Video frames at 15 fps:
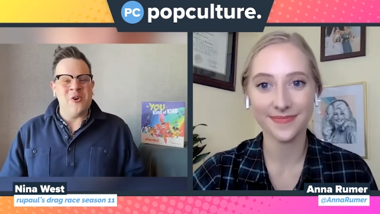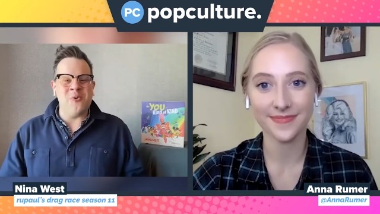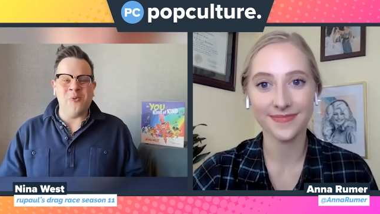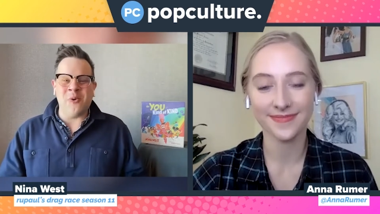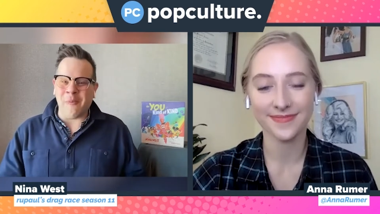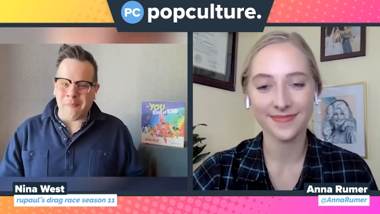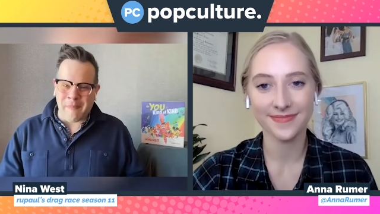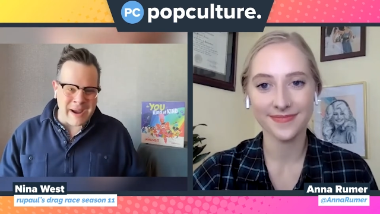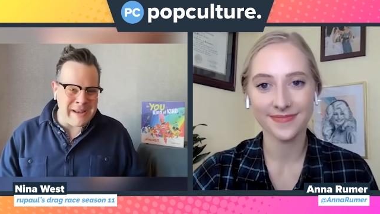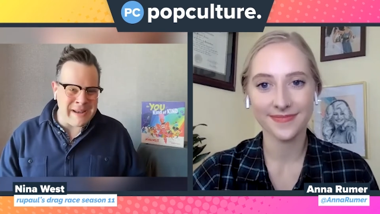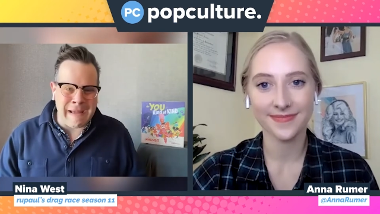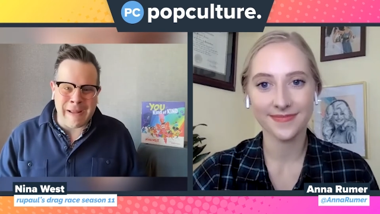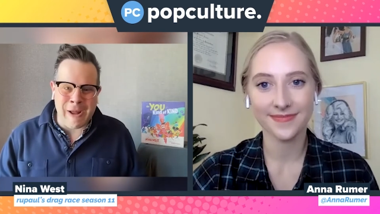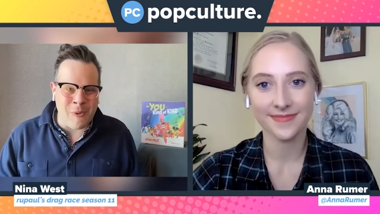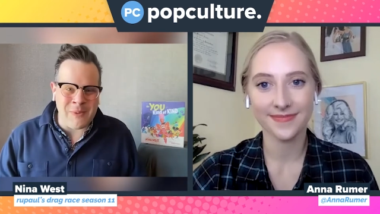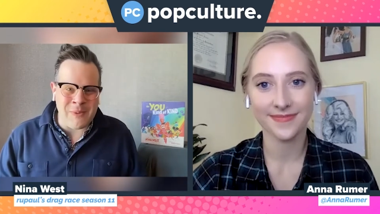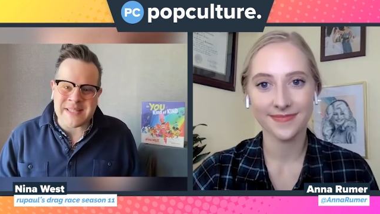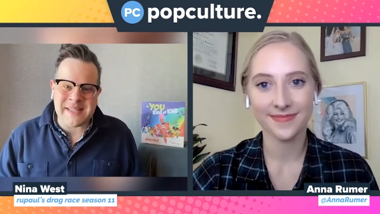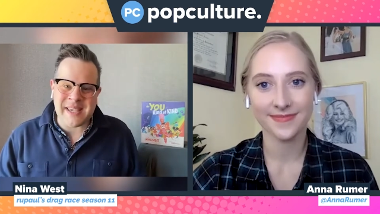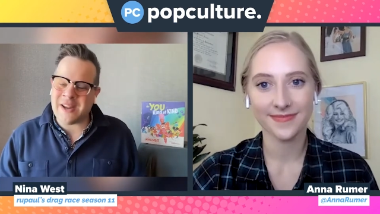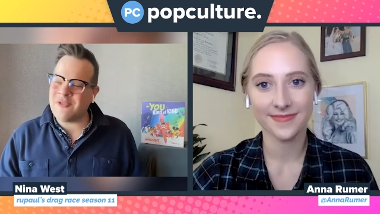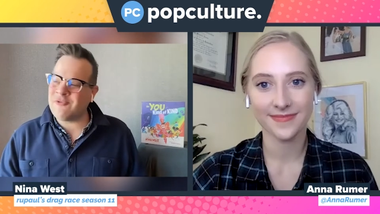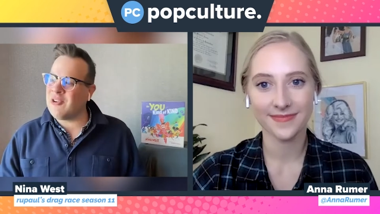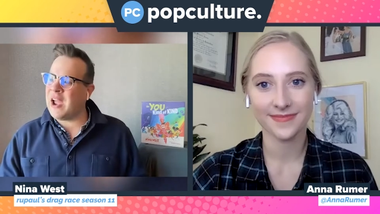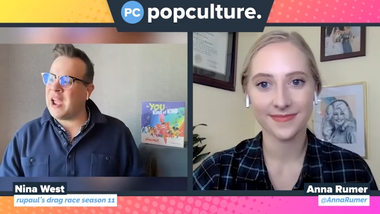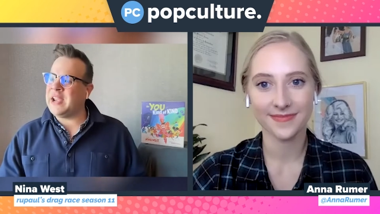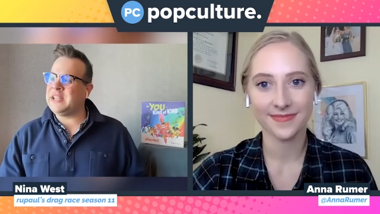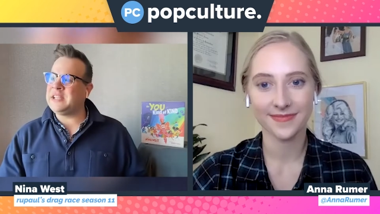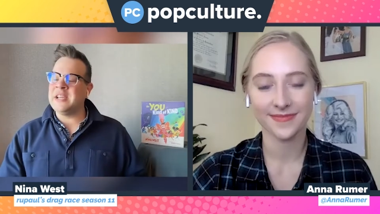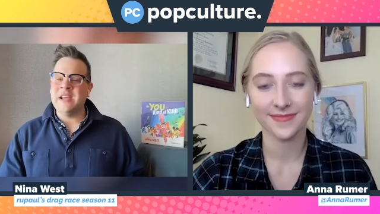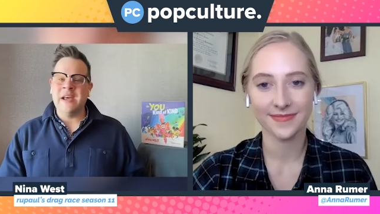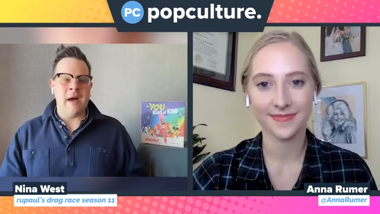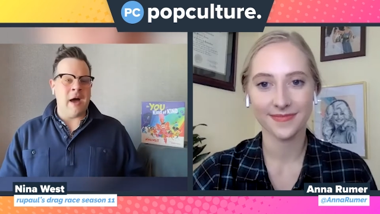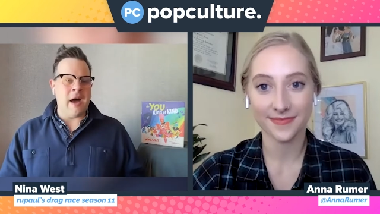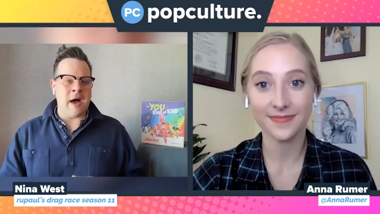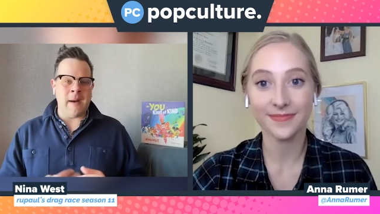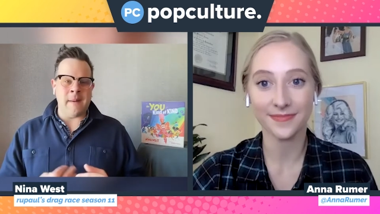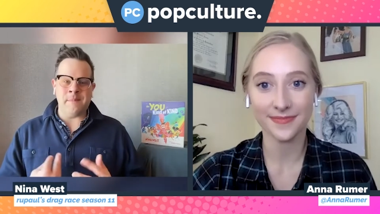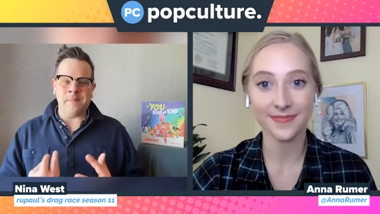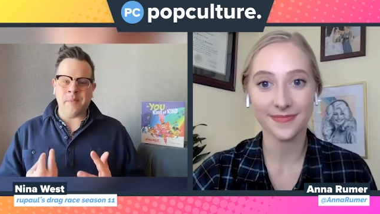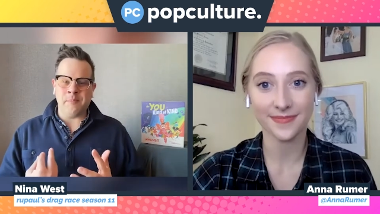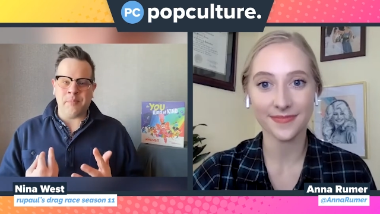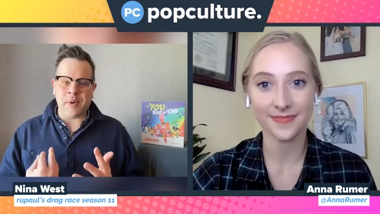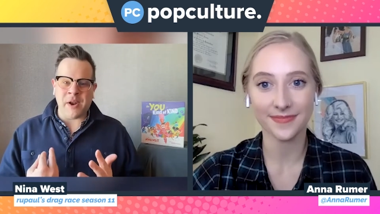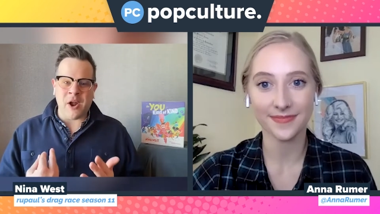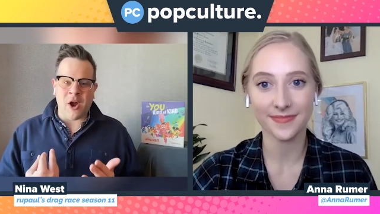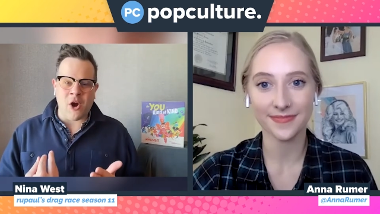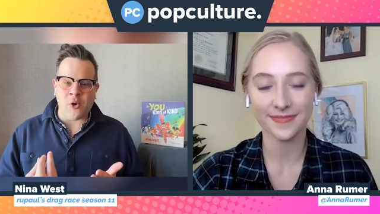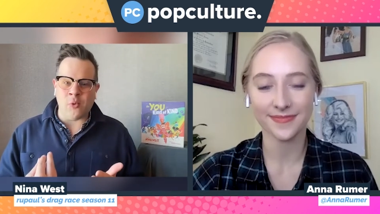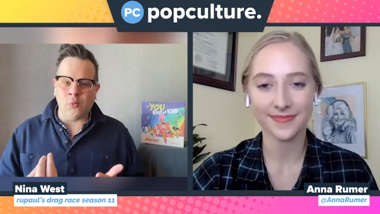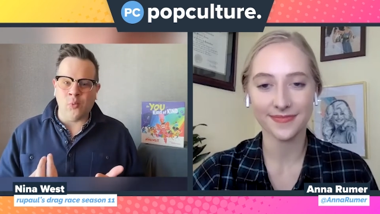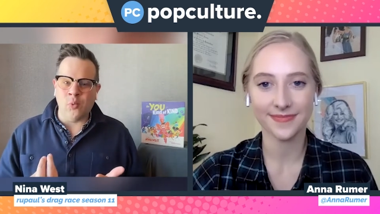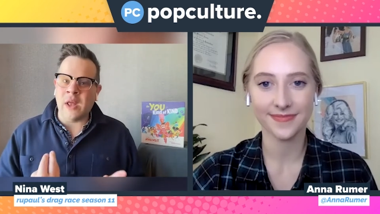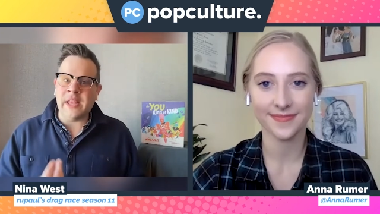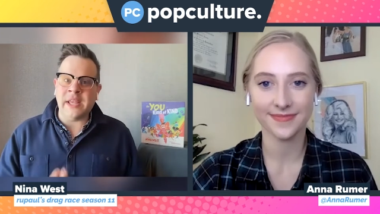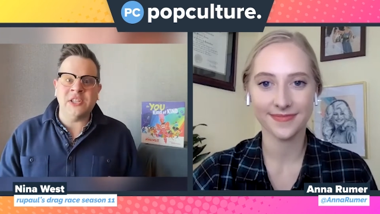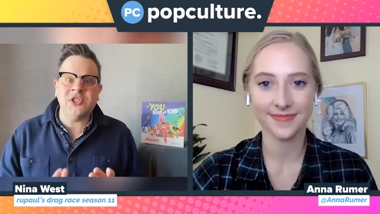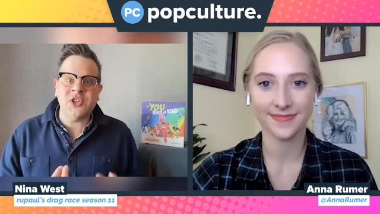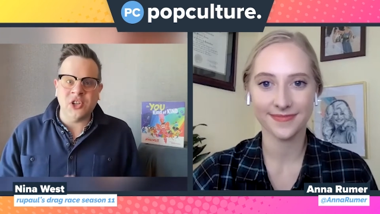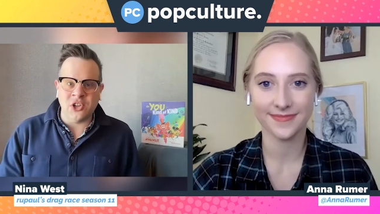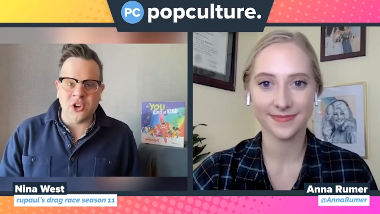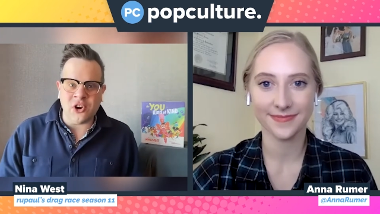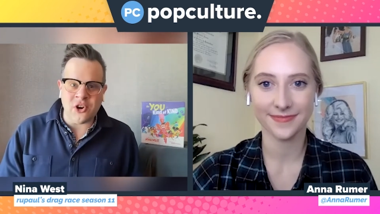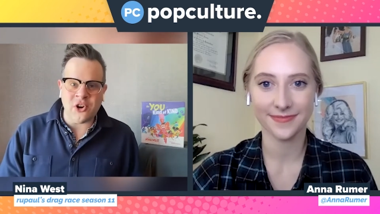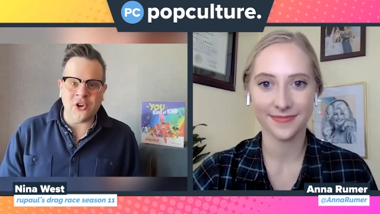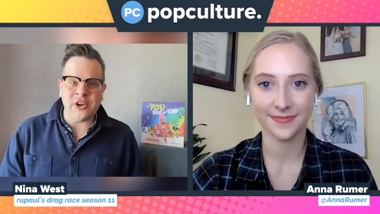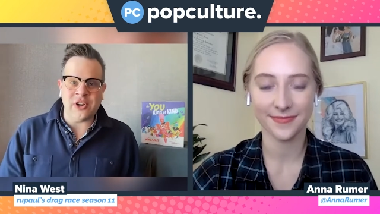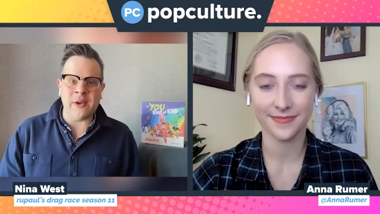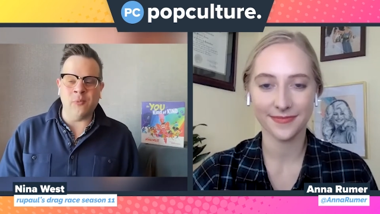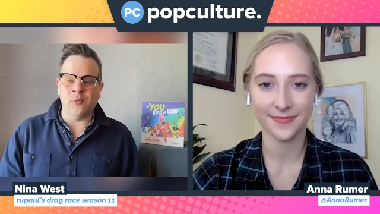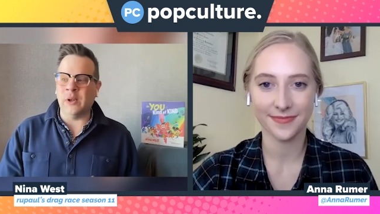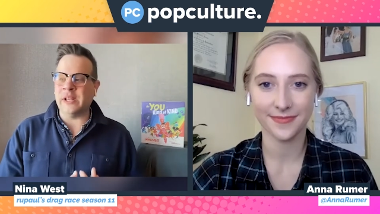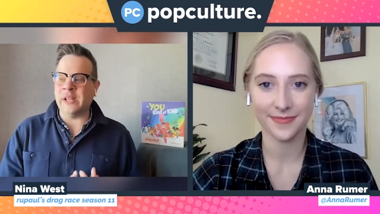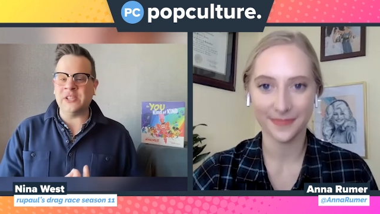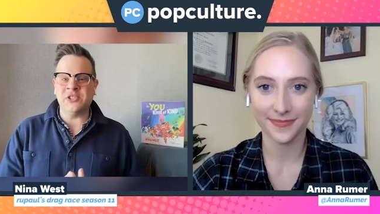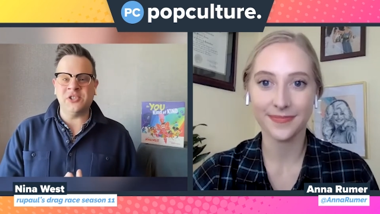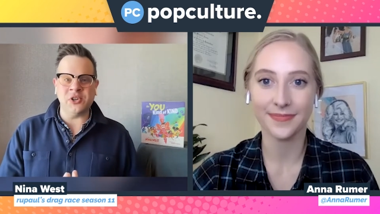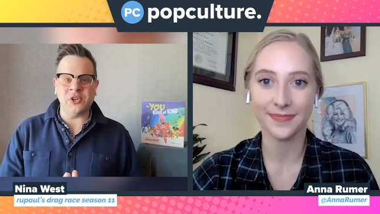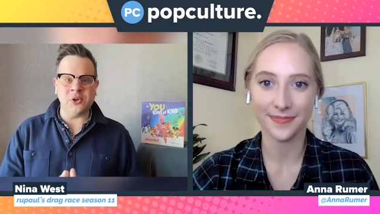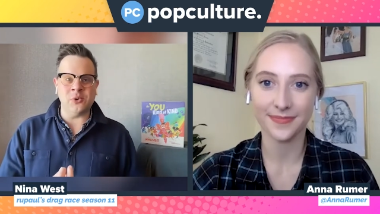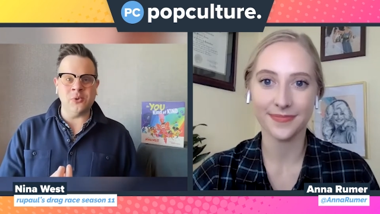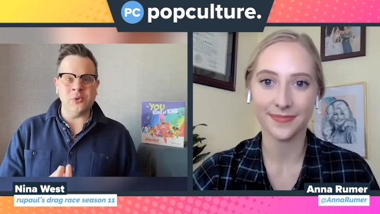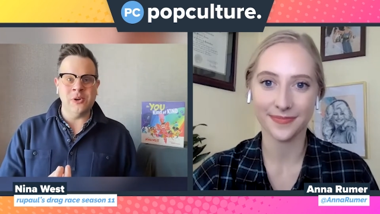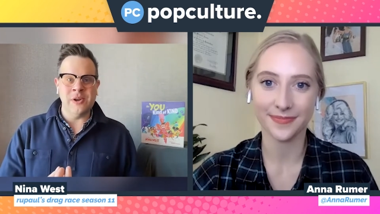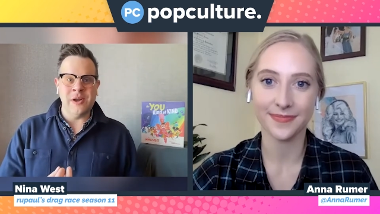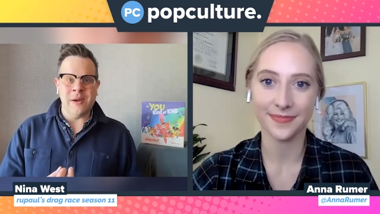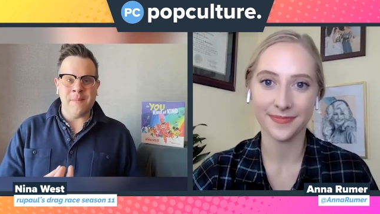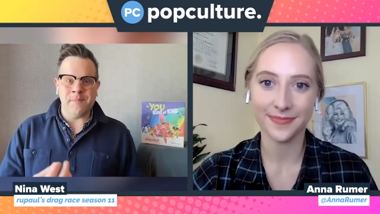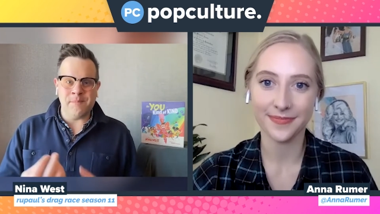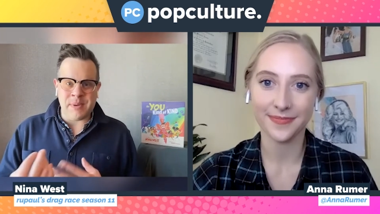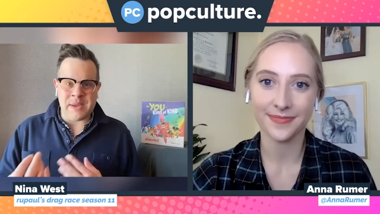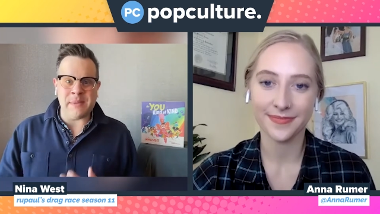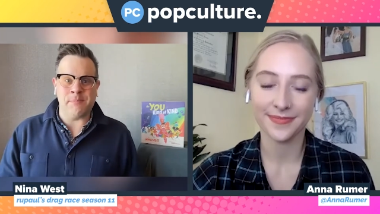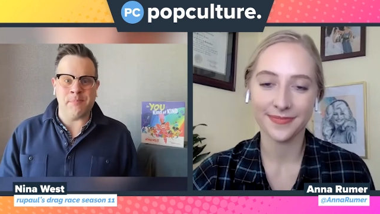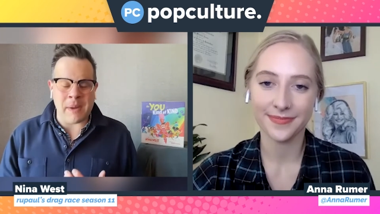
Speaker 1: who might not always get it right, um, but are willing to learn and willing to be